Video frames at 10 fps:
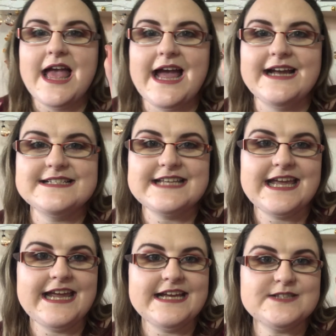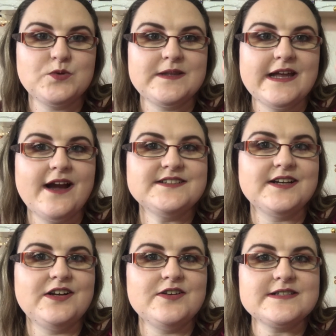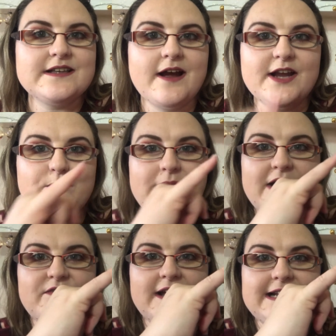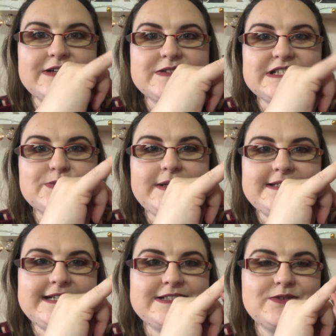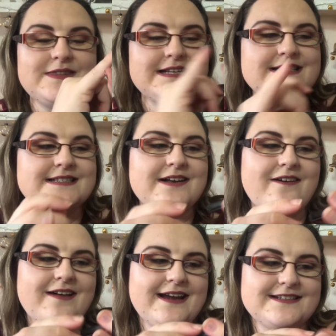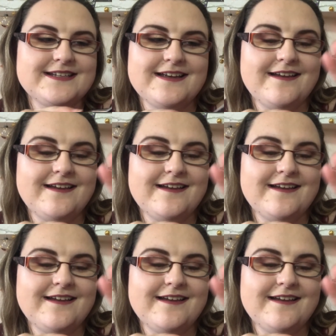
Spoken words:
And here is what the eyeshadow looks like. We have like little sweeties on this side.